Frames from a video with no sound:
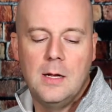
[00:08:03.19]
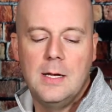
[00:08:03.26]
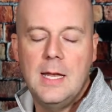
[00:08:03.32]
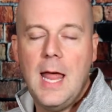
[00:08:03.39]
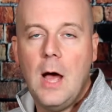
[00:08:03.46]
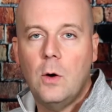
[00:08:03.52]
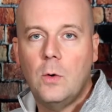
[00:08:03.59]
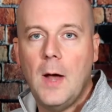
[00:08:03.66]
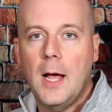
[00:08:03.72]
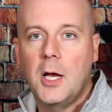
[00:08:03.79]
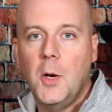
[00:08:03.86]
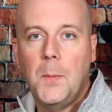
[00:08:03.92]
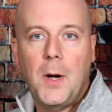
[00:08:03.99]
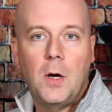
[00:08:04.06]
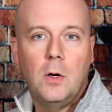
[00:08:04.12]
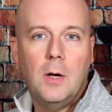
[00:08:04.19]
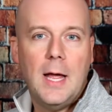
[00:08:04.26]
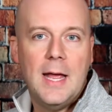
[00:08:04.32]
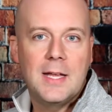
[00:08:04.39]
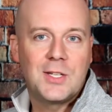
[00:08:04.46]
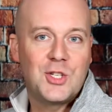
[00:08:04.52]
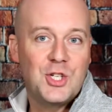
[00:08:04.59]
Now Cracker Barrel
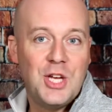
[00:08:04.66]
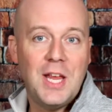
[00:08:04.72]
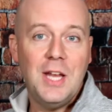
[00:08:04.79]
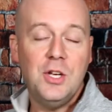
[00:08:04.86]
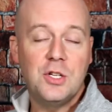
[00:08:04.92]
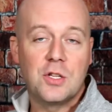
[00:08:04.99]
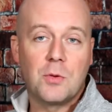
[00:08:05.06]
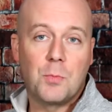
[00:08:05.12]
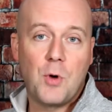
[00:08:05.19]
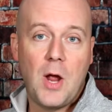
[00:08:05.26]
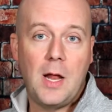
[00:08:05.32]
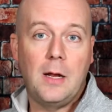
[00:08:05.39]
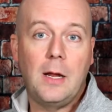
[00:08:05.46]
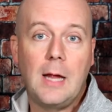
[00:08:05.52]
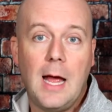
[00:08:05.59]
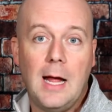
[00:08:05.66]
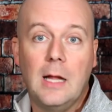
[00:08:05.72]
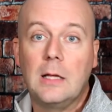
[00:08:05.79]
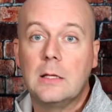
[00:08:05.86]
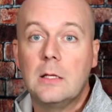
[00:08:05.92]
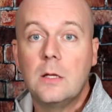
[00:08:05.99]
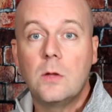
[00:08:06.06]
has changed the branding
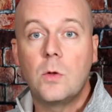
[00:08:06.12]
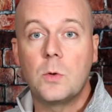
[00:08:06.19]
on